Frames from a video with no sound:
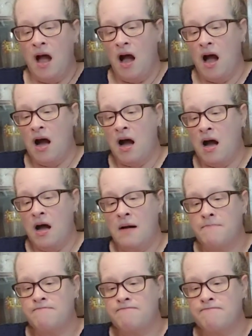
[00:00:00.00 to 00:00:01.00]

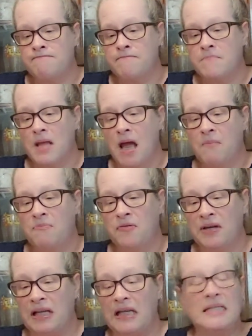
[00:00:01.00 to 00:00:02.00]
I'm
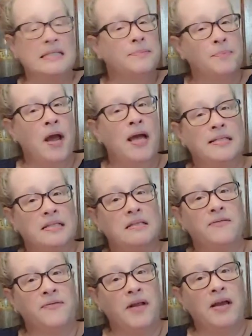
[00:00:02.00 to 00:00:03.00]
really surprised at
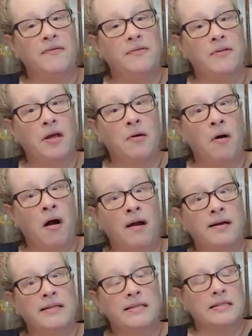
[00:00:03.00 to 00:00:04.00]
the flavor though,
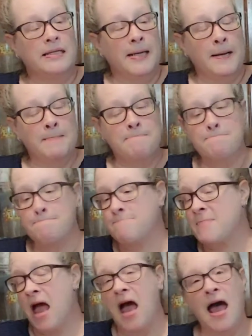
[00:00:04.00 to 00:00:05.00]
honestly.
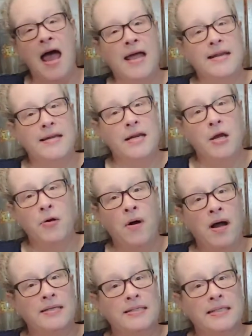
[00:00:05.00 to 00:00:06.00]
I had no
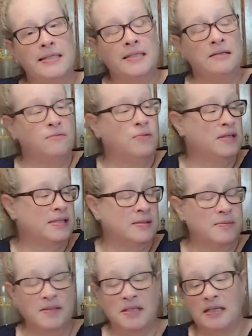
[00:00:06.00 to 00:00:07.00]
idea what this
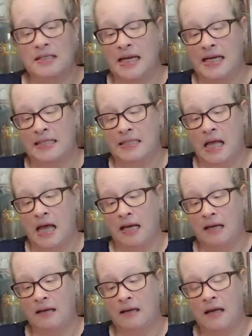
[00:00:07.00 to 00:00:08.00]
was going to taste like.
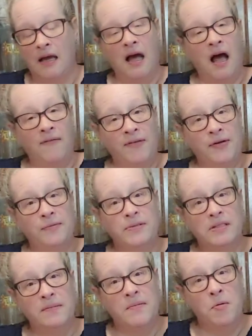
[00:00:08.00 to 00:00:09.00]
I figured it was
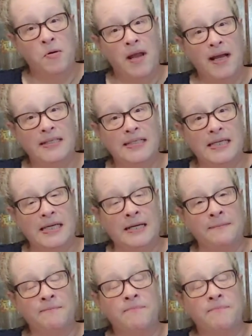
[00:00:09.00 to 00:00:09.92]
going to be more like a tea.